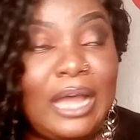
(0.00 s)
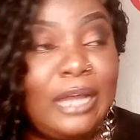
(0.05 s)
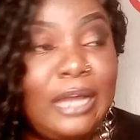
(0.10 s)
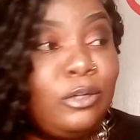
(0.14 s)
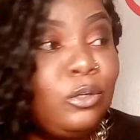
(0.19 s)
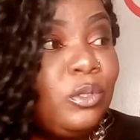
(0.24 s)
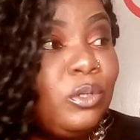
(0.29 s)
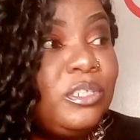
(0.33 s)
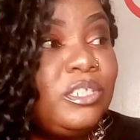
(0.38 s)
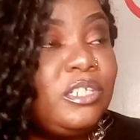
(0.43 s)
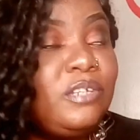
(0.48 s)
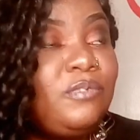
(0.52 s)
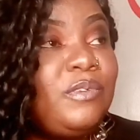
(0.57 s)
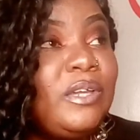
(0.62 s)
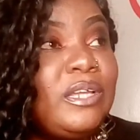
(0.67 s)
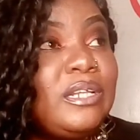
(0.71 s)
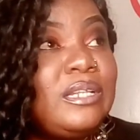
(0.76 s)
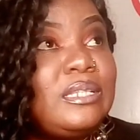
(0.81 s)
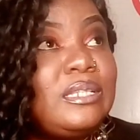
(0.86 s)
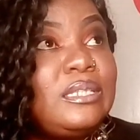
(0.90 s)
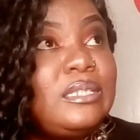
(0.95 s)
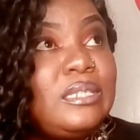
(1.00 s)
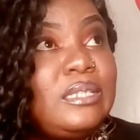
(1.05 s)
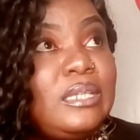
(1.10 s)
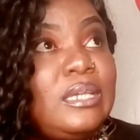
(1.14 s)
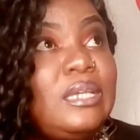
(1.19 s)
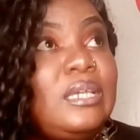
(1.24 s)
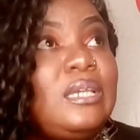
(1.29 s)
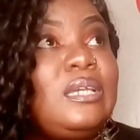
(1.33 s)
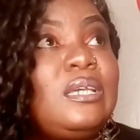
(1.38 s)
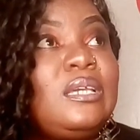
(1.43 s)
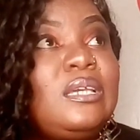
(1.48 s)
I don't even
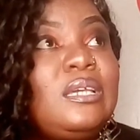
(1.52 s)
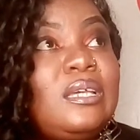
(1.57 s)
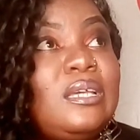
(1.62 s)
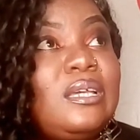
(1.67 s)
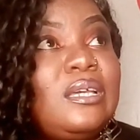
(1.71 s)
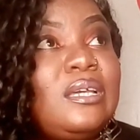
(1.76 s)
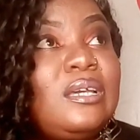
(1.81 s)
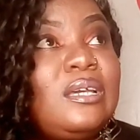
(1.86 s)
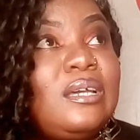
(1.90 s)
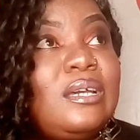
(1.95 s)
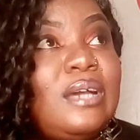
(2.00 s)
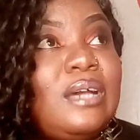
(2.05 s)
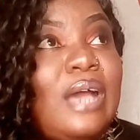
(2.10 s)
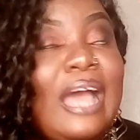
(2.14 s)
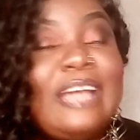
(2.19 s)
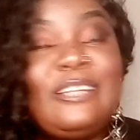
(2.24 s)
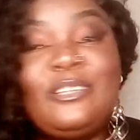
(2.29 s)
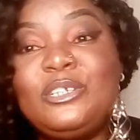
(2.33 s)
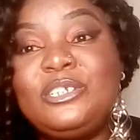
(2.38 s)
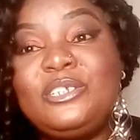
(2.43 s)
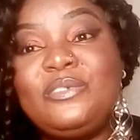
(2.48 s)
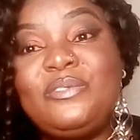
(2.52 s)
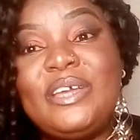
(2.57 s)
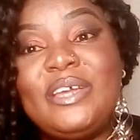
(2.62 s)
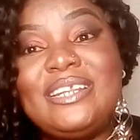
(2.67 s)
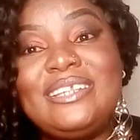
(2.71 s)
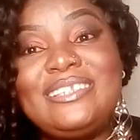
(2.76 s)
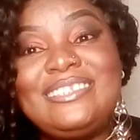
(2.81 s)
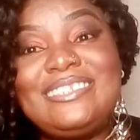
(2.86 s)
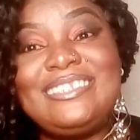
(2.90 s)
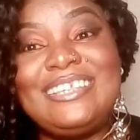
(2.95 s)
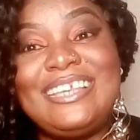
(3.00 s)
see
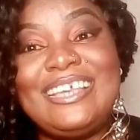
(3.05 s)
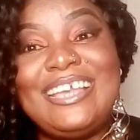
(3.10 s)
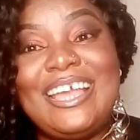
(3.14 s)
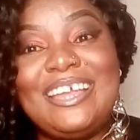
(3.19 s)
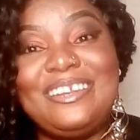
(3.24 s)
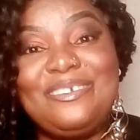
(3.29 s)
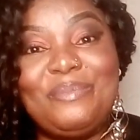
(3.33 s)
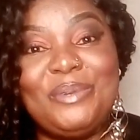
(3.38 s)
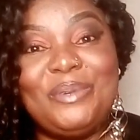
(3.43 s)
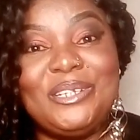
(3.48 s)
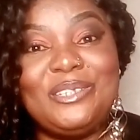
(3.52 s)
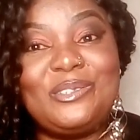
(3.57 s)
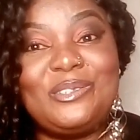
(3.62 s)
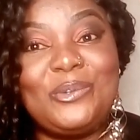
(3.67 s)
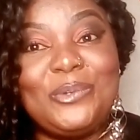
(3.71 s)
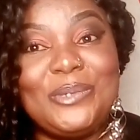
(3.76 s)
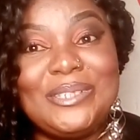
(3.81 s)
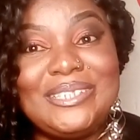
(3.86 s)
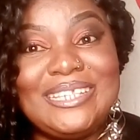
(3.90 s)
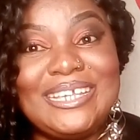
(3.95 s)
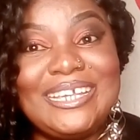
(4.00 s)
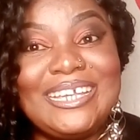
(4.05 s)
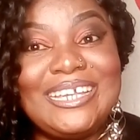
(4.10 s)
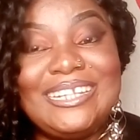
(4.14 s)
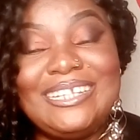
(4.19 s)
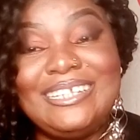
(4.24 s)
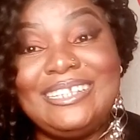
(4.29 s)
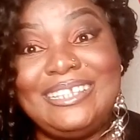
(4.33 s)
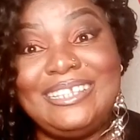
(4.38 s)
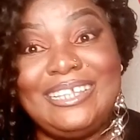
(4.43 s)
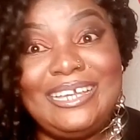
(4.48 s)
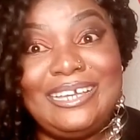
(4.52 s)
anybody squeezing
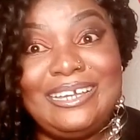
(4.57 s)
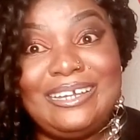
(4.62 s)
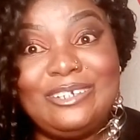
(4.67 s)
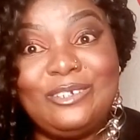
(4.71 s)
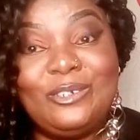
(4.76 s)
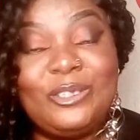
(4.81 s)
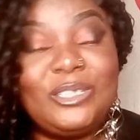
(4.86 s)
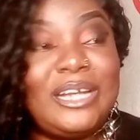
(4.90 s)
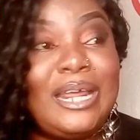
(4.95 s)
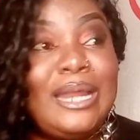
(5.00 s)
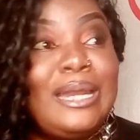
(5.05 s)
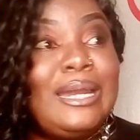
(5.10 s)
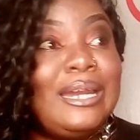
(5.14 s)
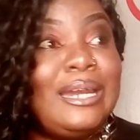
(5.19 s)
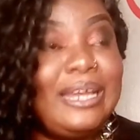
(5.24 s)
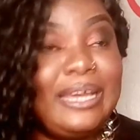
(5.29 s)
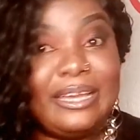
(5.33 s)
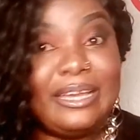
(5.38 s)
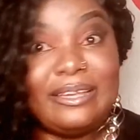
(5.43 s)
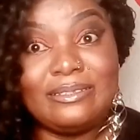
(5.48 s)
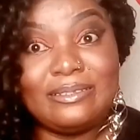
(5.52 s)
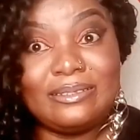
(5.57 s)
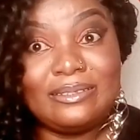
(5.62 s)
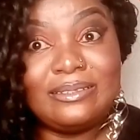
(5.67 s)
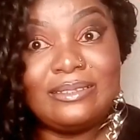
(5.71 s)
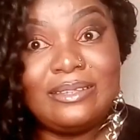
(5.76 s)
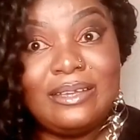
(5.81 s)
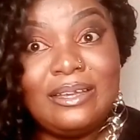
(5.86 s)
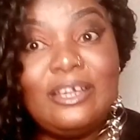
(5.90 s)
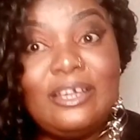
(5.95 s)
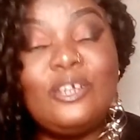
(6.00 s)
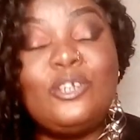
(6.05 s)
in there, not unless
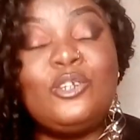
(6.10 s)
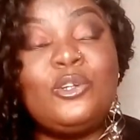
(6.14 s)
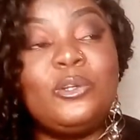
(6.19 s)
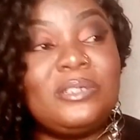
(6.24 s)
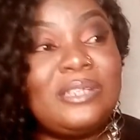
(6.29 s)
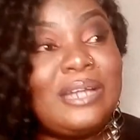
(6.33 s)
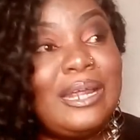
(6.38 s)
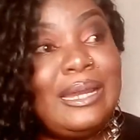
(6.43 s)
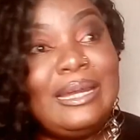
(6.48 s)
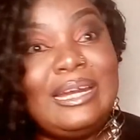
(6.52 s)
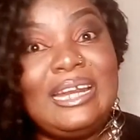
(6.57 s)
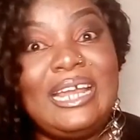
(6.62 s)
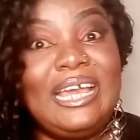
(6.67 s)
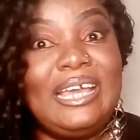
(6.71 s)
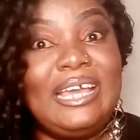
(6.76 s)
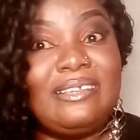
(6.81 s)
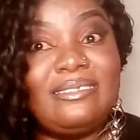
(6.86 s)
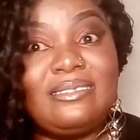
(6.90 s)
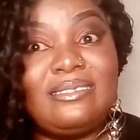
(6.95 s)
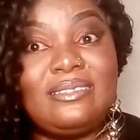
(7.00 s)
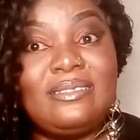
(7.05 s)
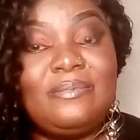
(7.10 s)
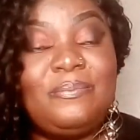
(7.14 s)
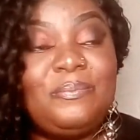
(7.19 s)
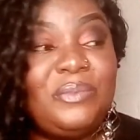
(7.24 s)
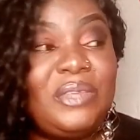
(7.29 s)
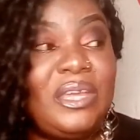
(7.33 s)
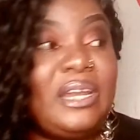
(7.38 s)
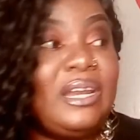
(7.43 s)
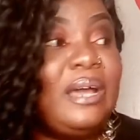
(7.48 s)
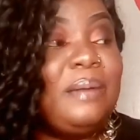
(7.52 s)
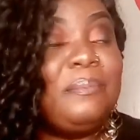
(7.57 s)

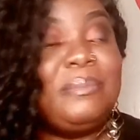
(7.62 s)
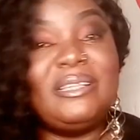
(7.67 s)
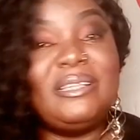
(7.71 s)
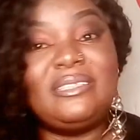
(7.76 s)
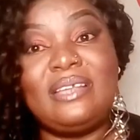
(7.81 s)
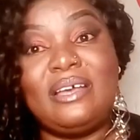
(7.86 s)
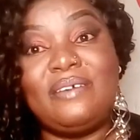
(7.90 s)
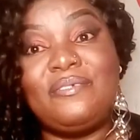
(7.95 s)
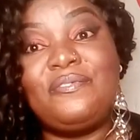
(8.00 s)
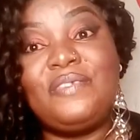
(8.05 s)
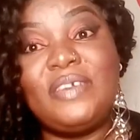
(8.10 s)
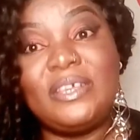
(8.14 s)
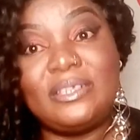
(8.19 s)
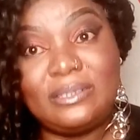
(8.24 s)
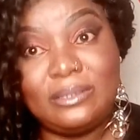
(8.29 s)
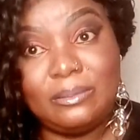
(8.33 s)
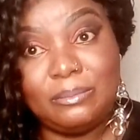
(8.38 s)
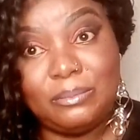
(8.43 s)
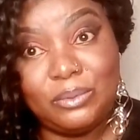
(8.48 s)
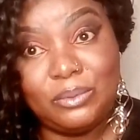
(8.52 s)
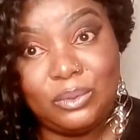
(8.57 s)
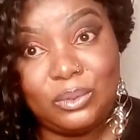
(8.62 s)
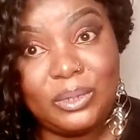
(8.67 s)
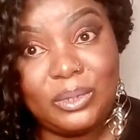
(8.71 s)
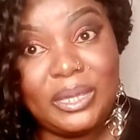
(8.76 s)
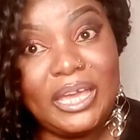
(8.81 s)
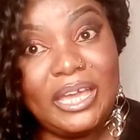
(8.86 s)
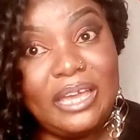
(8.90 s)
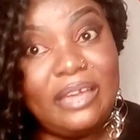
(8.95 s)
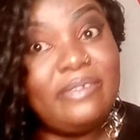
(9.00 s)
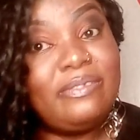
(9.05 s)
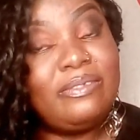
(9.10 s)
the numbers are fixable,
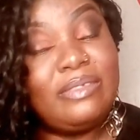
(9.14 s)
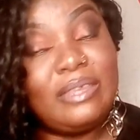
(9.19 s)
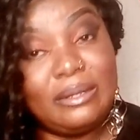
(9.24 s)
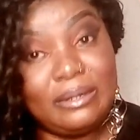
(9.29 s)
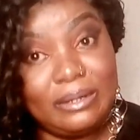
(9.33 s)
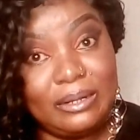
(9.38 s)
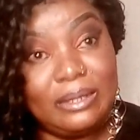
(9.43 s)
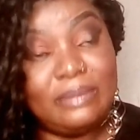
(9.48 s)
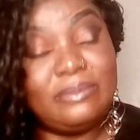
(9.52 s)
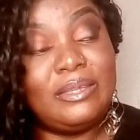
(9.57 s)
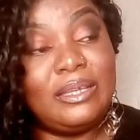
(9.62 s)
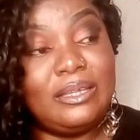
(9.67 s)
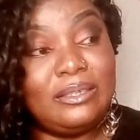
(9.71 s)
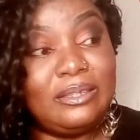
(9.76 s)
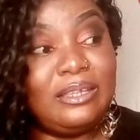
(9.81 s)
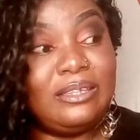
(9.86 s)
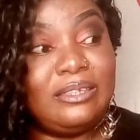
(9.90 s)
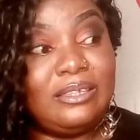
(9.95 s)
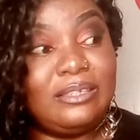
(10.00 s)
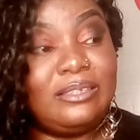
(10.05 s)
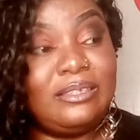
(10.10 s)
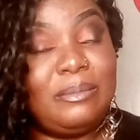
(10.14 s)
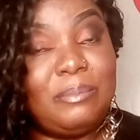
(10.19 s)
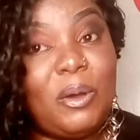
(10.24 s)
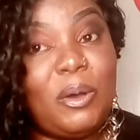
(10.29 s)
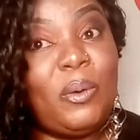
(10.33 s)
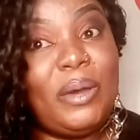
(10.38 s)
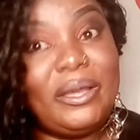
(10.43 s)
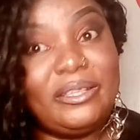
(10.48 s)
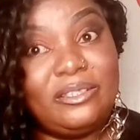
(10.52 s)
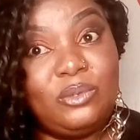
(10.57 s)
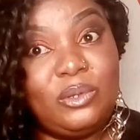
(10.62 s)
okay? Then the
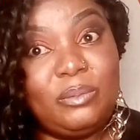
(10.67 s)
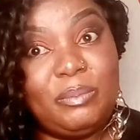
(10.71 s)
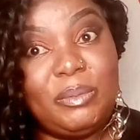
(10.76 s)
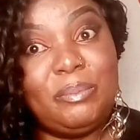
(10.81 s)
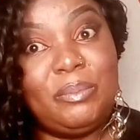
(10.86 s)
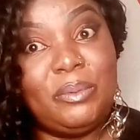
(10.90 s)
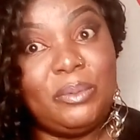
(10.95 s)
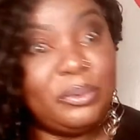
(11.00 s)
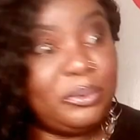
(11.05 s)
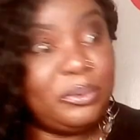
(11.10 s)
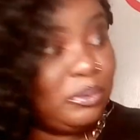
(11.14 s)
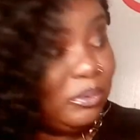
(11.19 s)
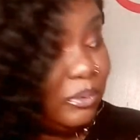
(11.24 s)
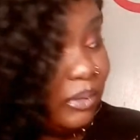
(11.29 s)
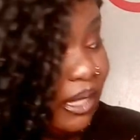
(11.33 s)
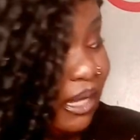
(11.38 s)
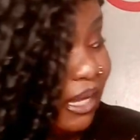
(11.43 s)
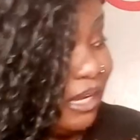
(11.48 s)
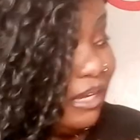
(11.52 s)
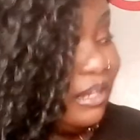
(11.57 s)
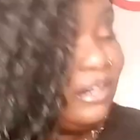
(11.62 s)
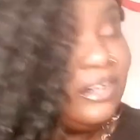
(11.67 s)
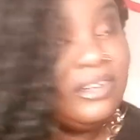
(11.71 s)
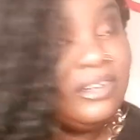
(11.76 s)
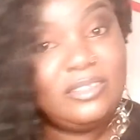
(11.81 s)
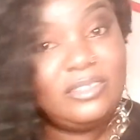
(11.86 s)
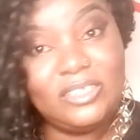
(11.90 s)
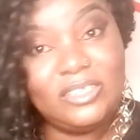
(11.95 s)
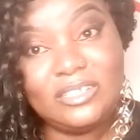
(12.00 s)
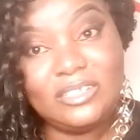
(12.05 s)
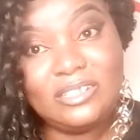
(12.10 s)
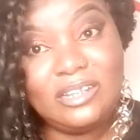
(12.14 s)
awards will be bought, okay?
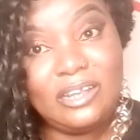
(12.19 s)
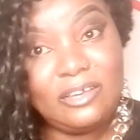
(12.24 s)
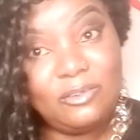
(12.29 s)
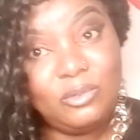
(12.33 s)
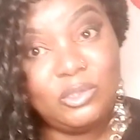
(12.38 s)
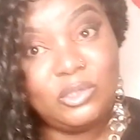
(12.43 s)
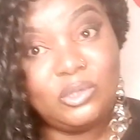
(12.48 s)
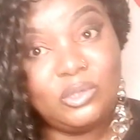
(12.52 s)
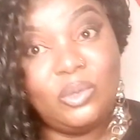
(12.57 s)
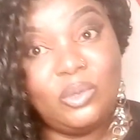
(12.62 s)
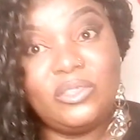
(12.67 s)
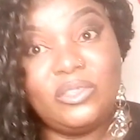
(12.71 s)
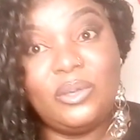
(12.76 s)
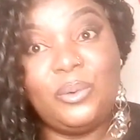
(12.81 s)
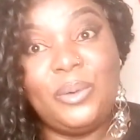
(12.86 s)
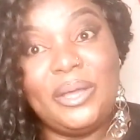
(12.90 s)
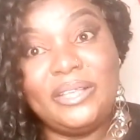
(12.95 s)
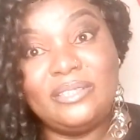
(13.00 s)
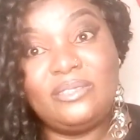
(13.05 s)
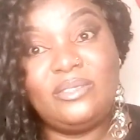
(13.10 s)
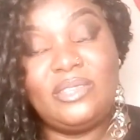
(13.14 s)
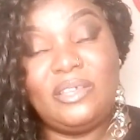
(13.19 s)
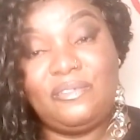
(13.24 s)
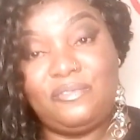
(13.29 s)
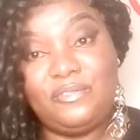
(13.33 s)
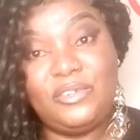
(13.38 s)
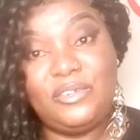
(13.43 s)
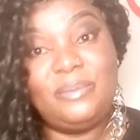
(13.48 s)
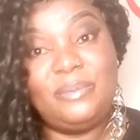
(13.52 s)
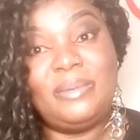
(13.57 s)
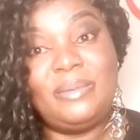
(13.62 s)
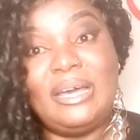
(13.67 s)
Just like we saw the ones, the
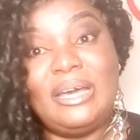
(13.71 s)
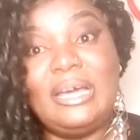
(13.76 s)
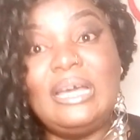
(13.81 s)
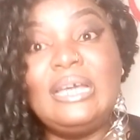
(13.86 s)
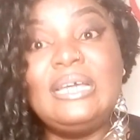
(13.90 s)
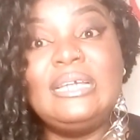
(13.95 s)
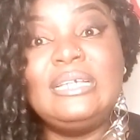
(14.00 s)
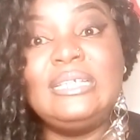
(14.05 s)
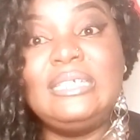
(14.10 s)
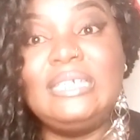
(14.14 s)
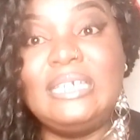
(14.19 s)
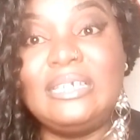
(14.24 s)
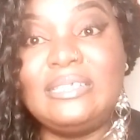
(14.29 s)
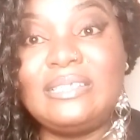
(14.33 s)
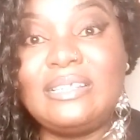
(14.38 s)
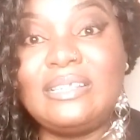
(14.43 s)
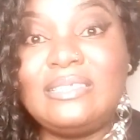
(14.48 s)
Freema, yes, I